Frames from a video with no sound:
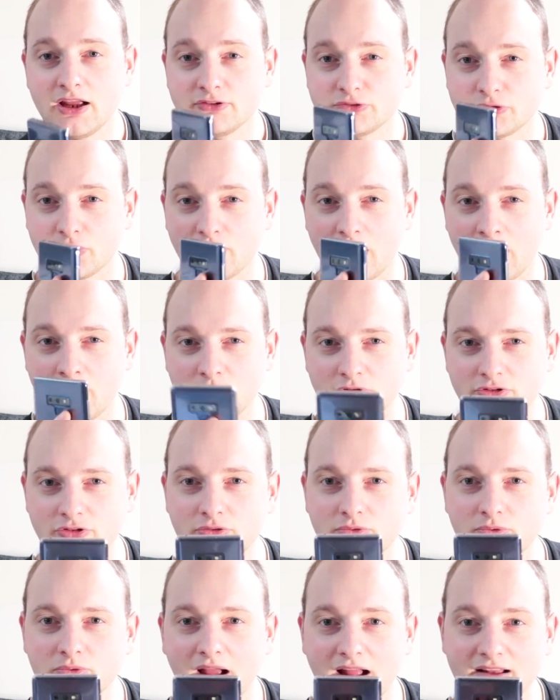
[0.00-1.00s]
So I want
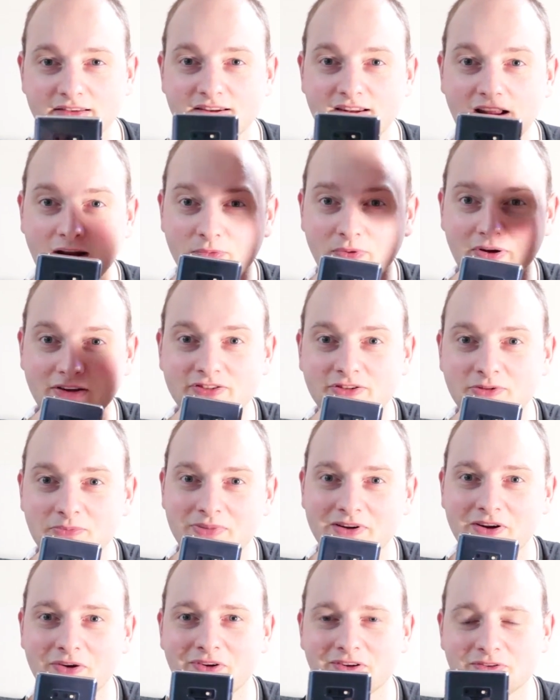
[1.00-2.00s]
you to answer that question
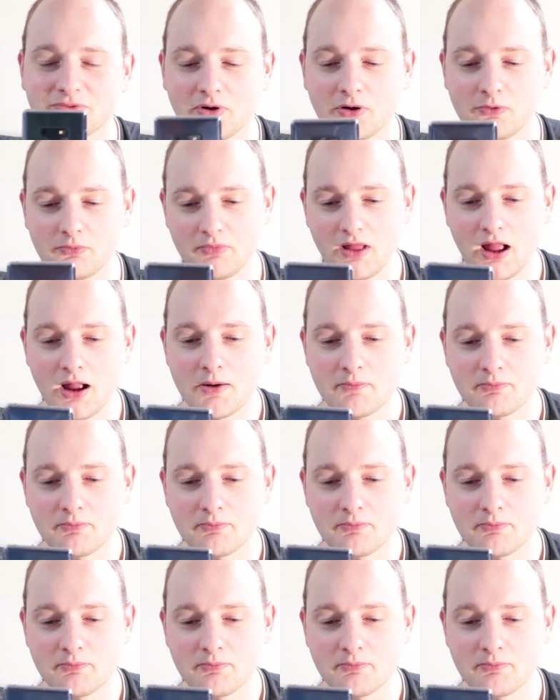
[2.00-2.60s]
below as well.